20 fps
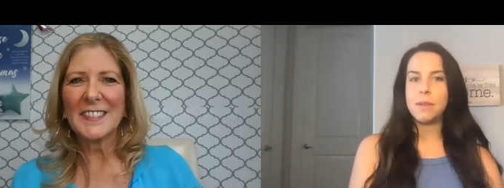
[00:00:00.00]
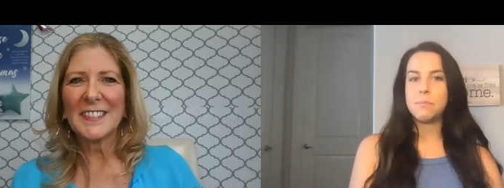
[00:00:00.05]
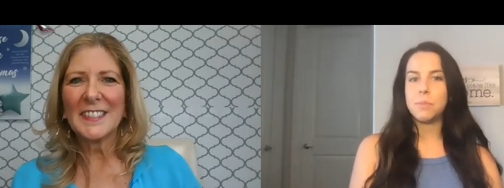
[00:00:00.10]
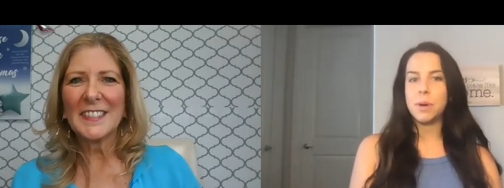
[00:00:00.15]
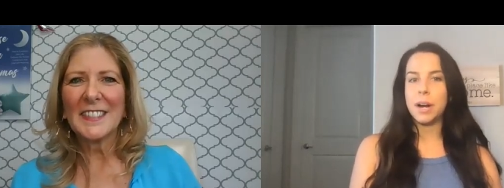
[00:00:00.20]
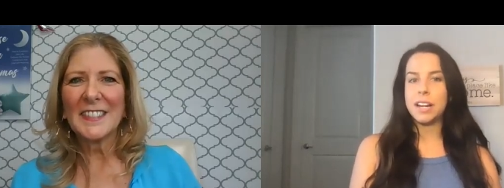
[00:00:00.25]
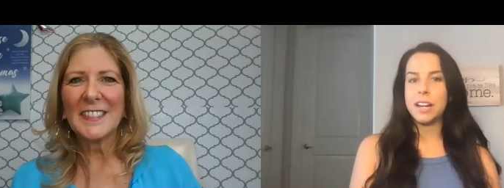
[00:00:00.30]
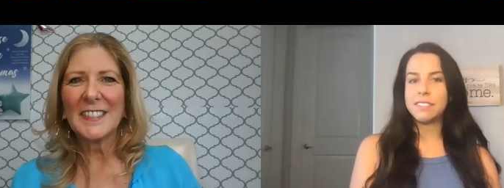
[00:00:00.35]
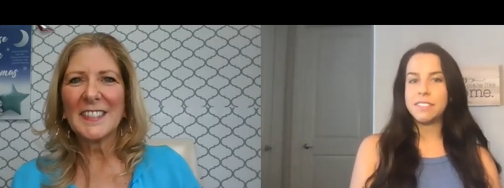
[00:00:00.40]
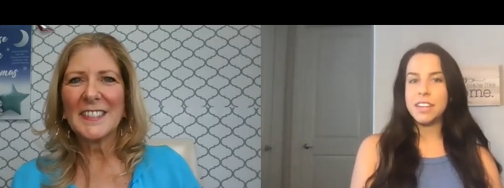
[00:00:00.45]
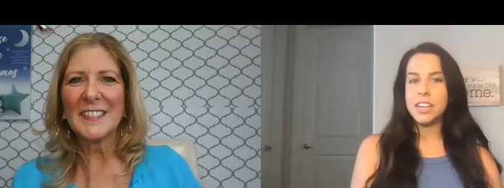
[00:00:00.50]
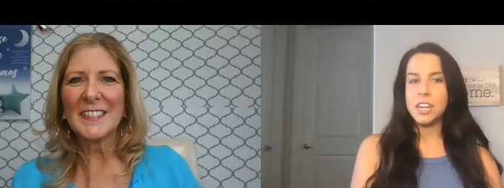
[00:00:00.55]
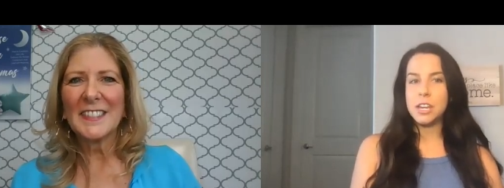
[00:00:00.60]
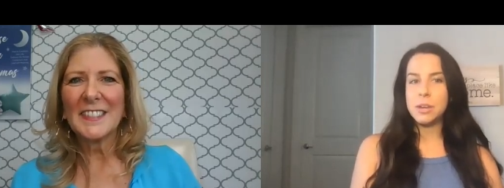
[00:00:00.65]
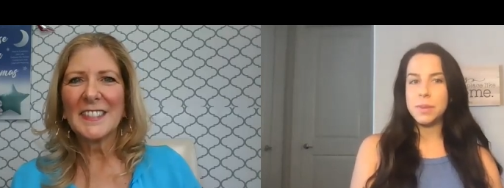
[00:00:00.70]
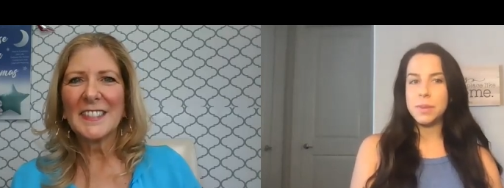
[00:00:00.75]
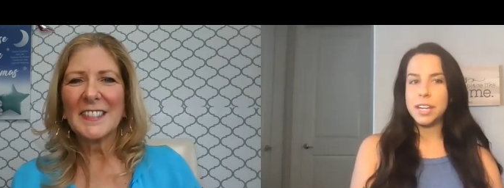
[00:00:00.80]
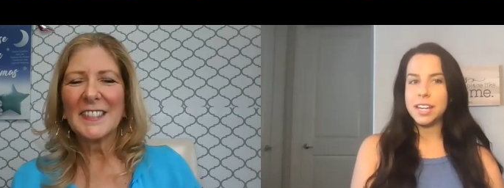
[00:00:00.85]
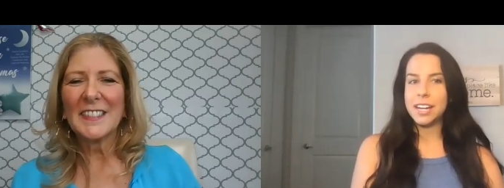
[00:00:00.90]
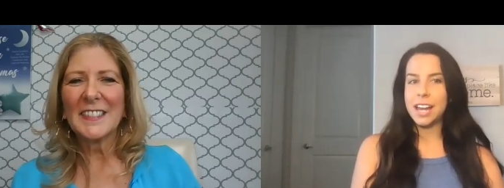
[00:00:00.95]
Speaker 1: Embrace the
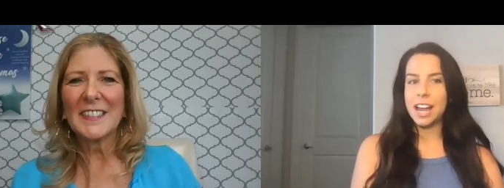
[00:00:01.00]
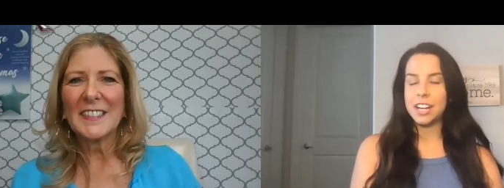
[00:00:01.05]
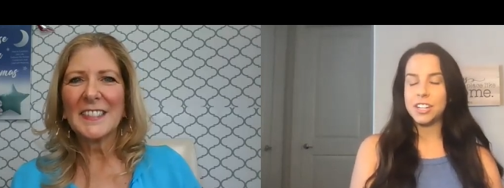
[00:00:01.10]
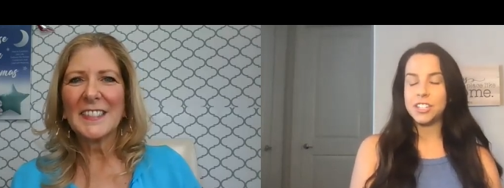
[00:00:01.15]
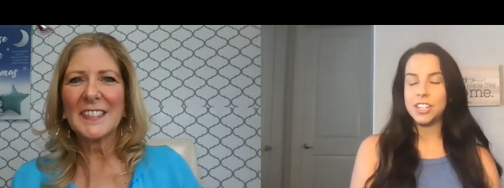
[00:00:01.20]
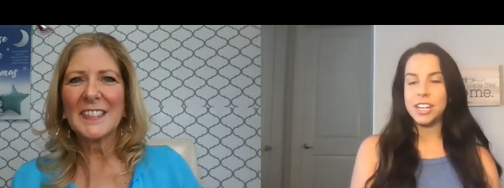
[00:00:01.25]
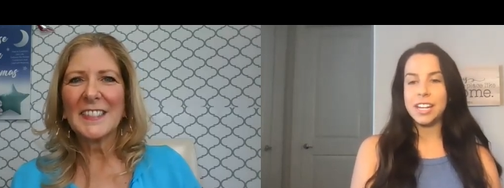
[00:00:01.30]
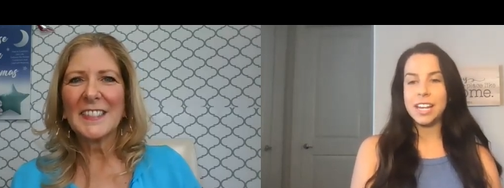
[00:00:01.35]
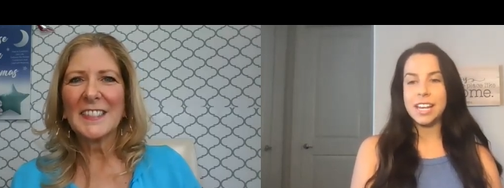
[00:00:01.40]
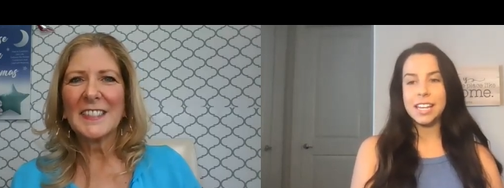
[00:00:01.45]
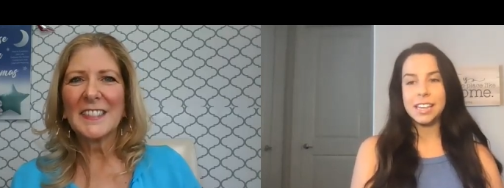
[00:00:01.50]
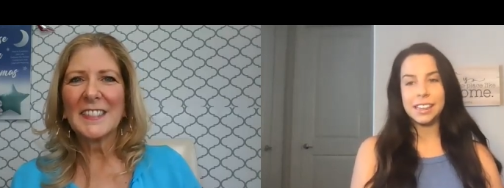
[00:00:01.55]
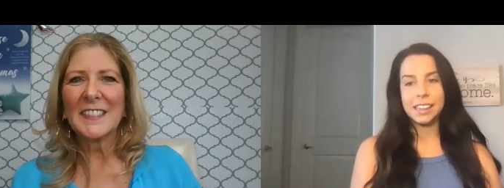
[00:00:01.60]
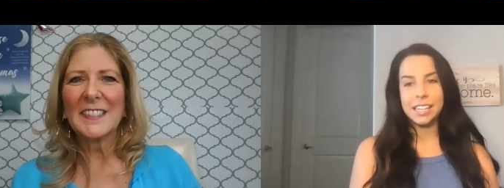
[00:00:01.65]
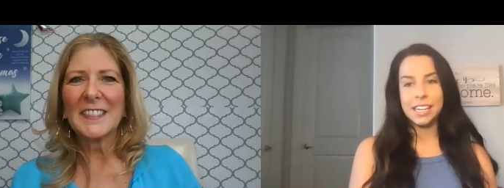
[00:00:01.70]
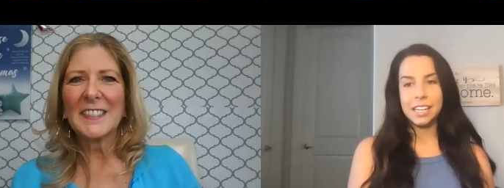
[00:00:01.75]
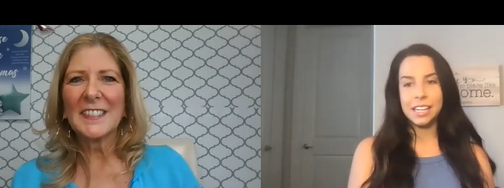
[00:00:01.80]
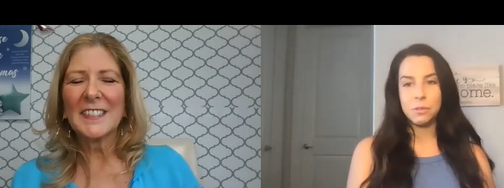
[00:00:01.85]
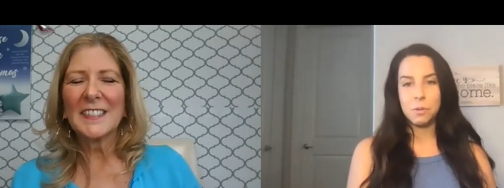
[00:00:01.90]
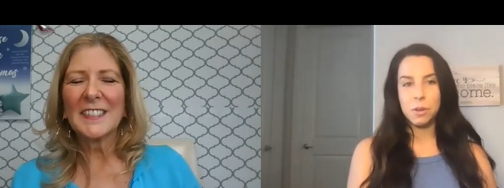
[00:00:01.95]
Human Connection, and
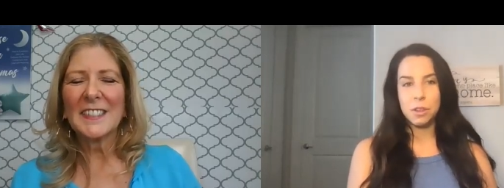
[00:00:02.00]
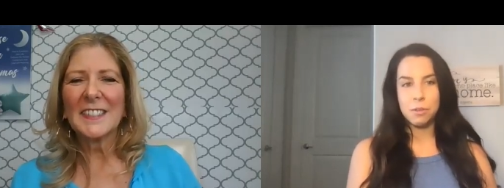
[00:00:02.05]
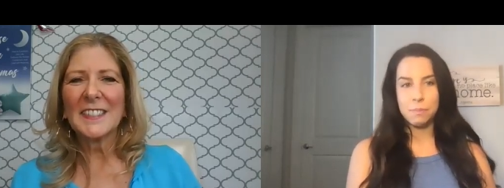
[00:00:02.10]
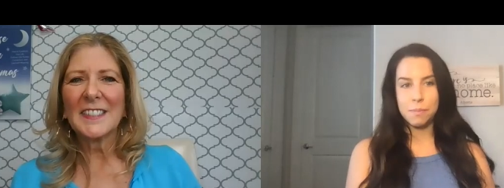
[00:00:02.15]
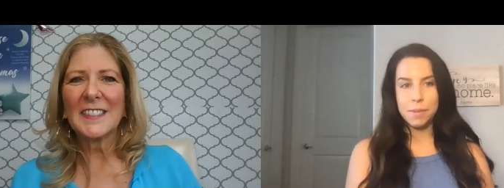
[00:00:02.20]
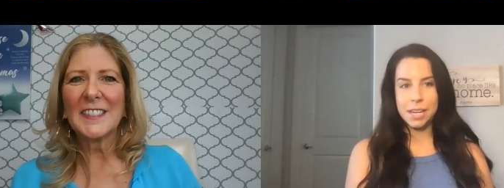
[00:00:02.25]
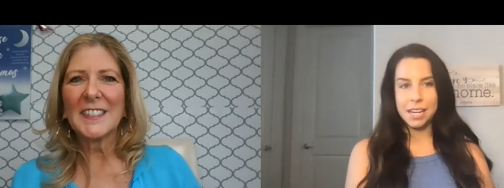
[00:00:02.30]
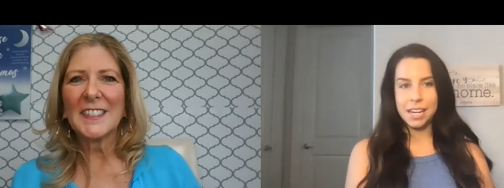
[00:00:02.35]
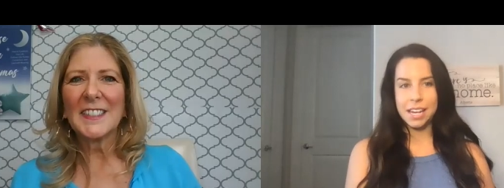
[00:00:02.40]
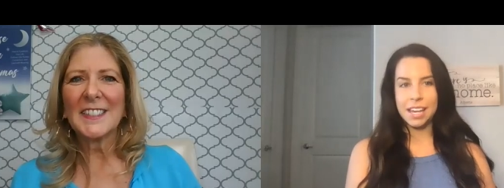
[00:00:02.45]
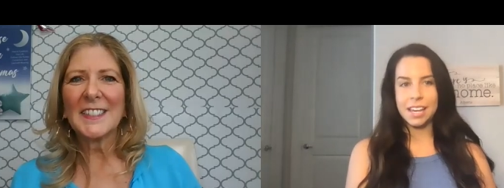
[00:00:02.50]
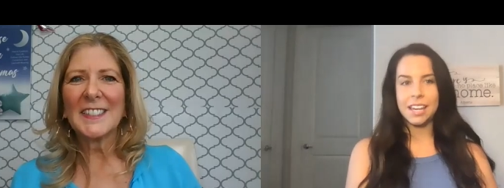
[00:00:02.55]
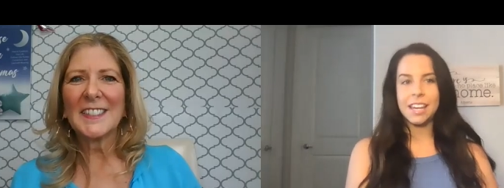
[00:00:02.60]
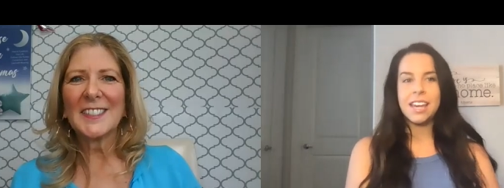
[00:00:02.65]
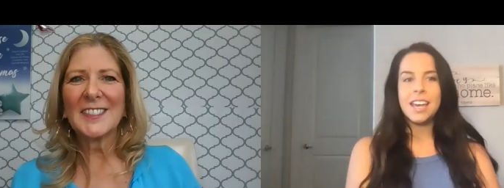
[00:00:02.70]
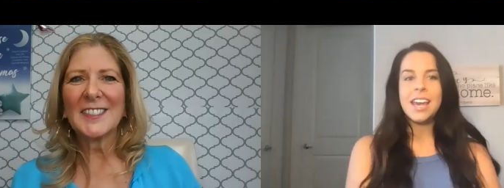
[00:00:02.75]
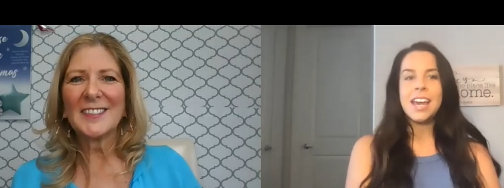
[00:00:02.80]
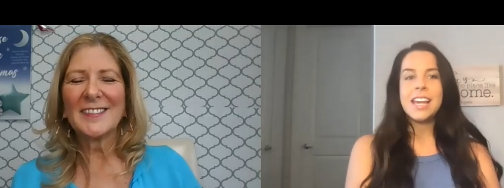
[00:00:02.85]
Lead with Meaning.